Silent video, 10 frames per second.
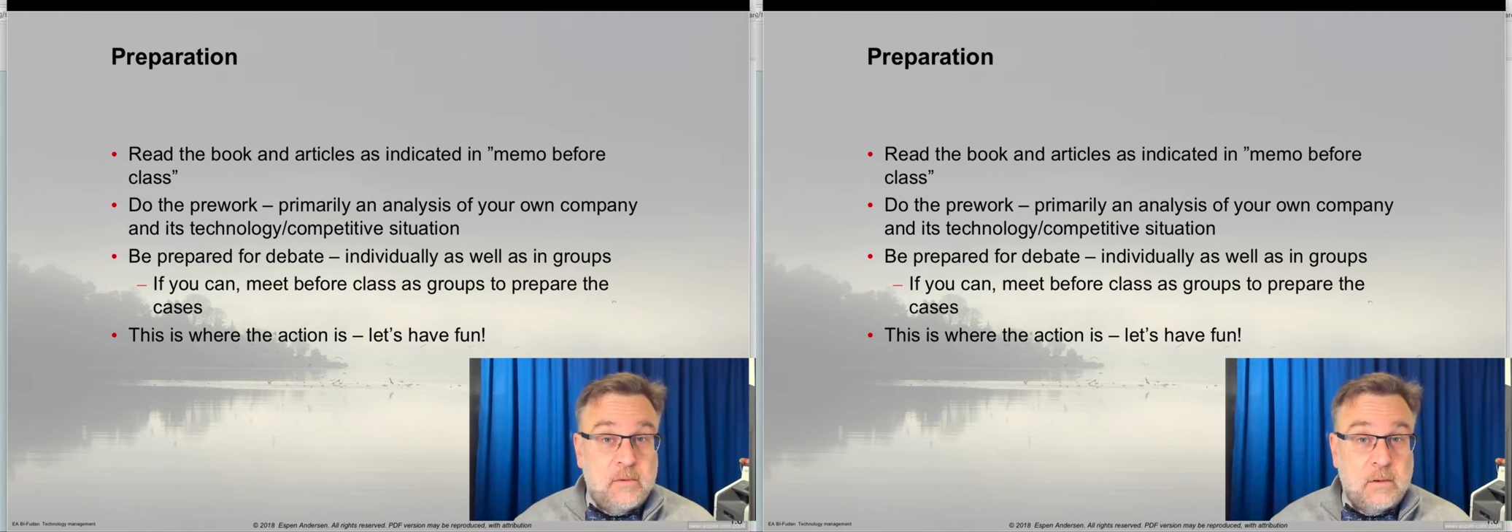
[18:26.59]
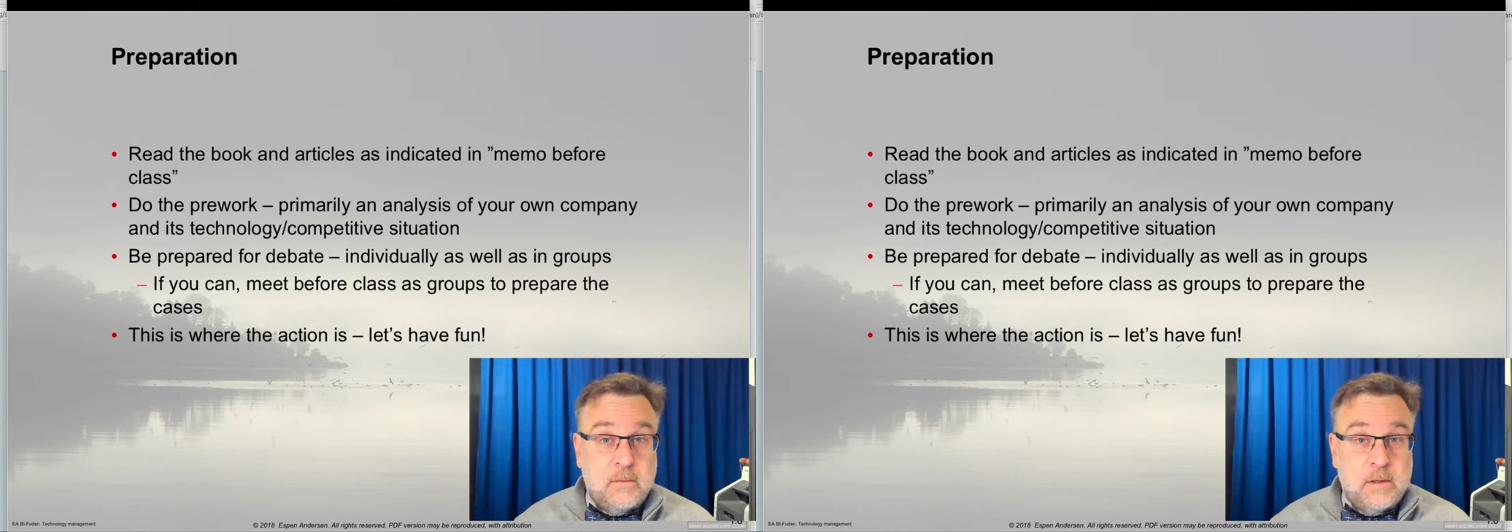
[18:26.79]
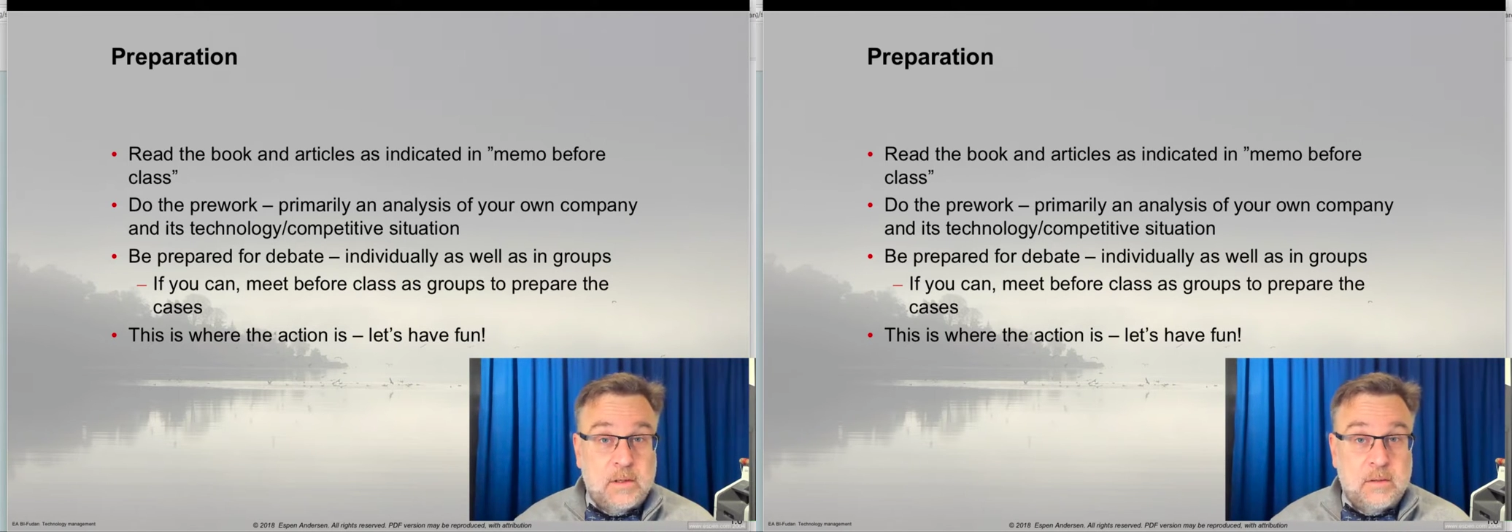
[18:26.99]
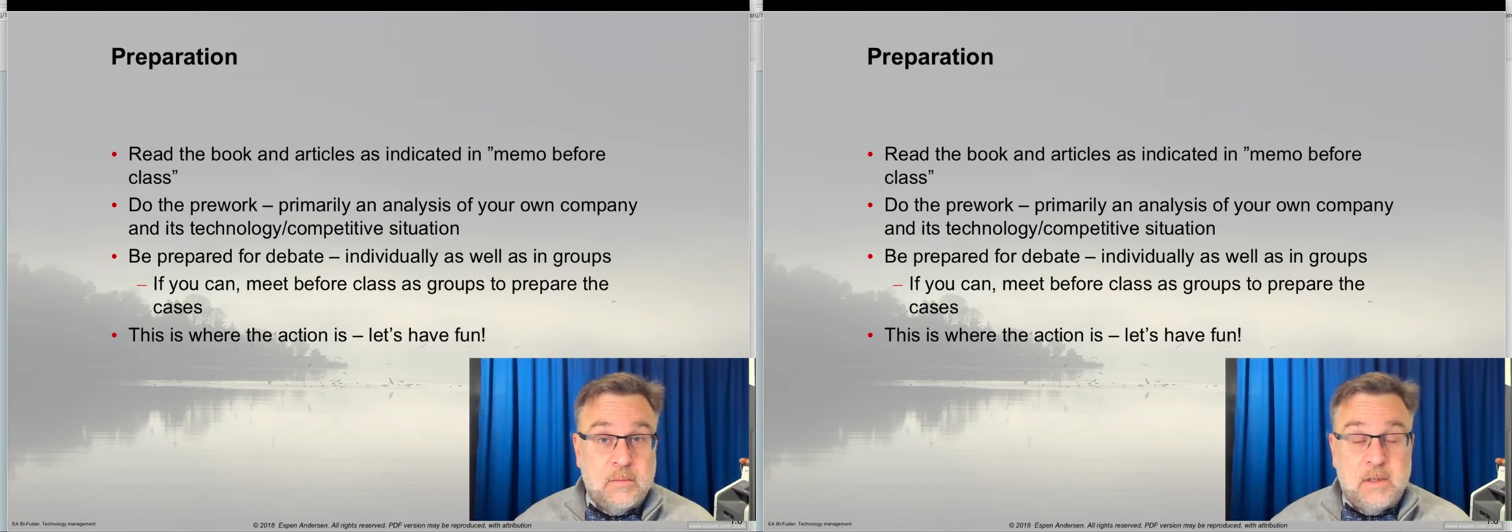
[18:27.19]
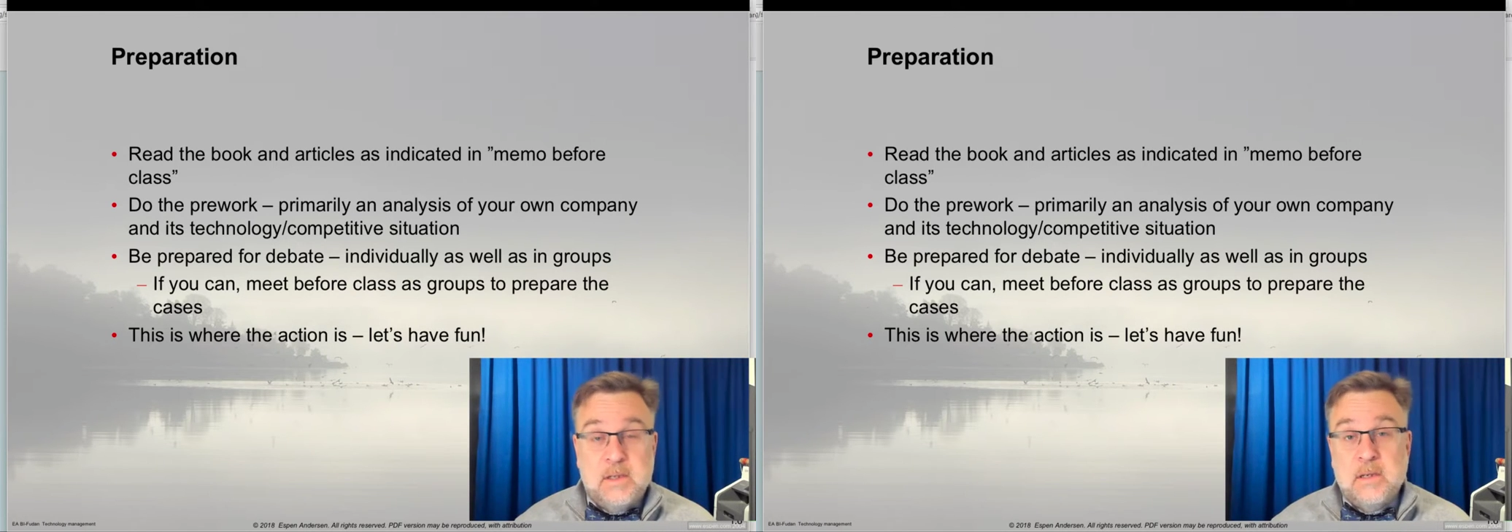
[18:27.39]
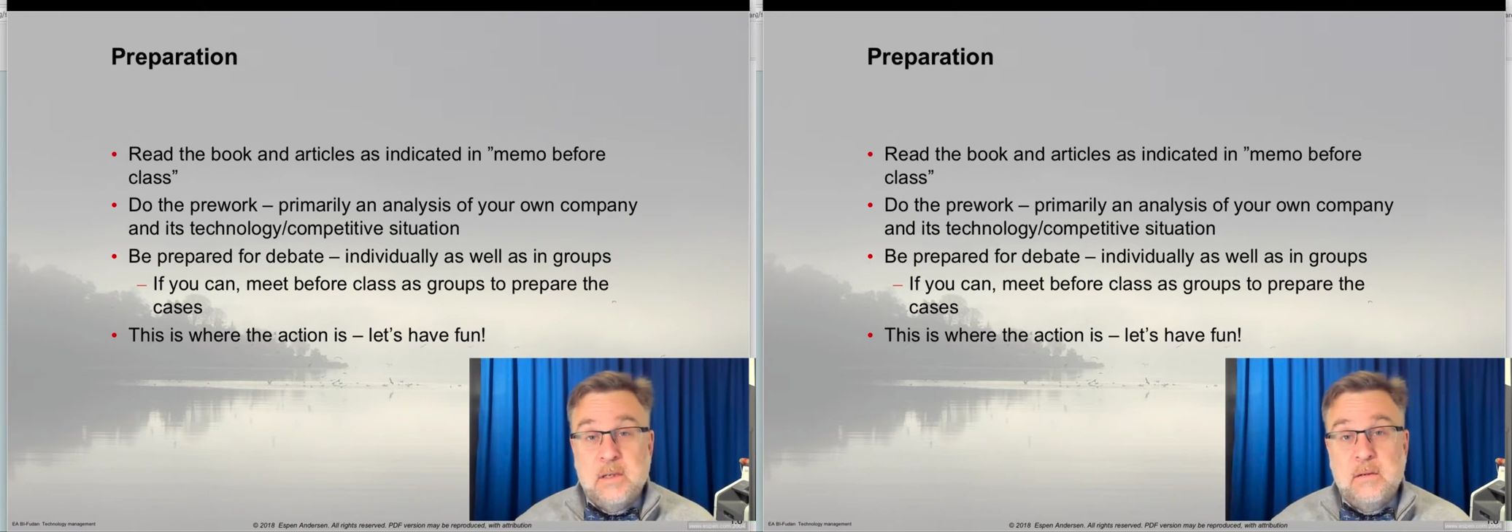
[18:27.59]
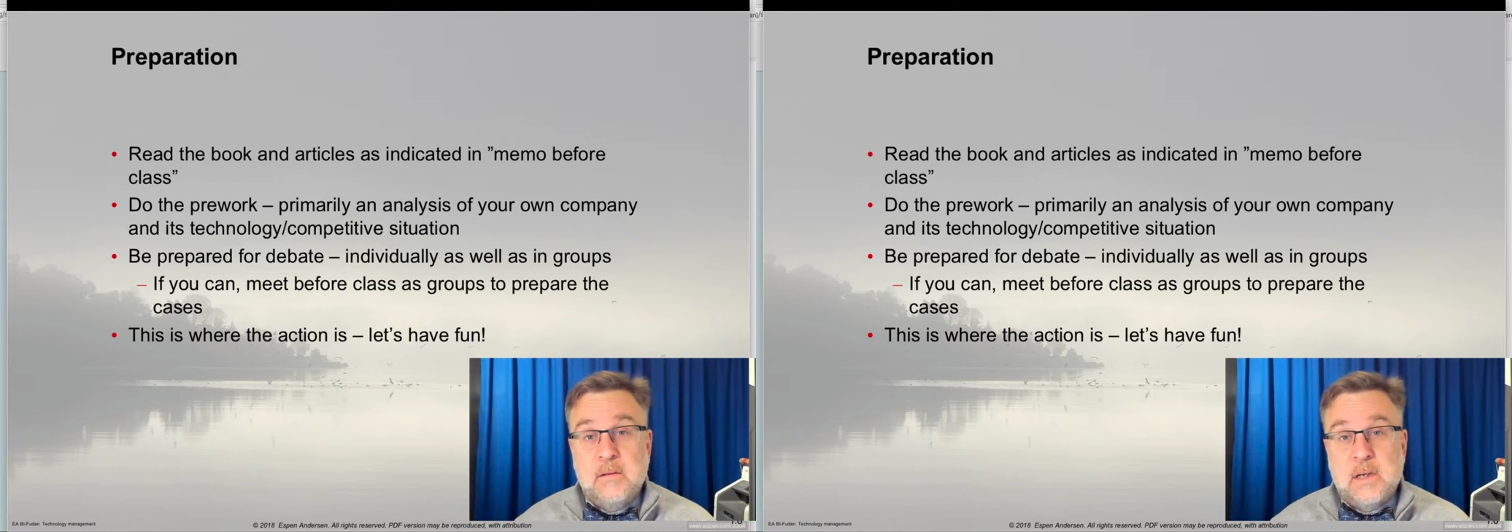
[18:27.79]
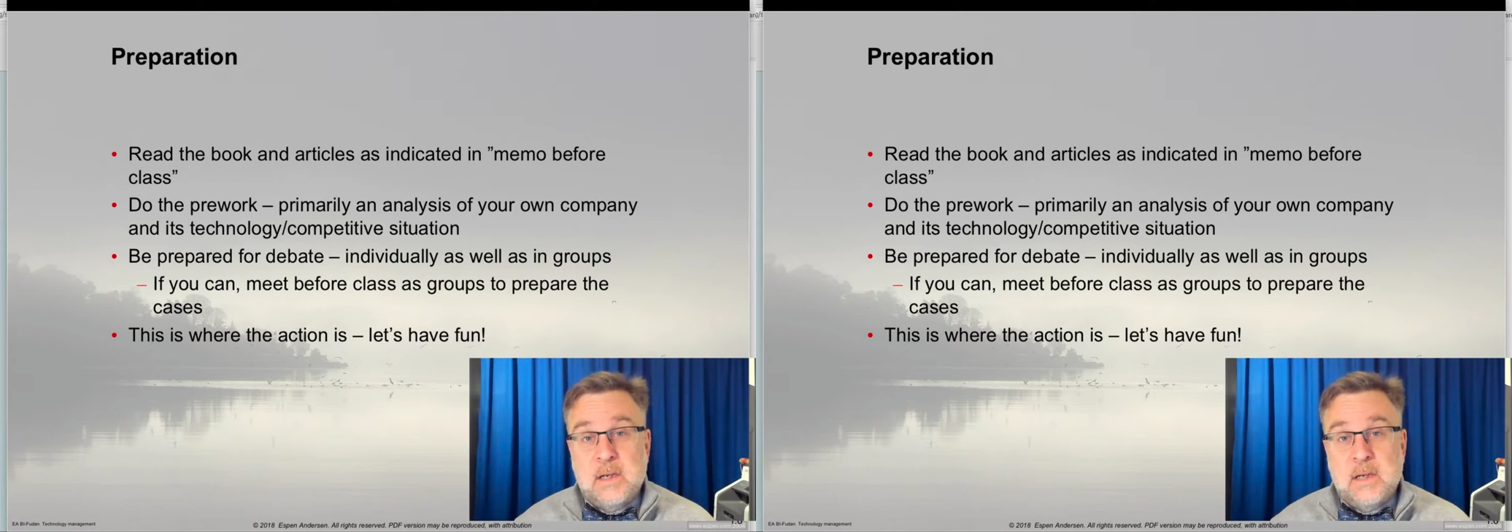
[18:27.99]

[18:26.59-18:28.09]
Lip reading: forward to meeting you,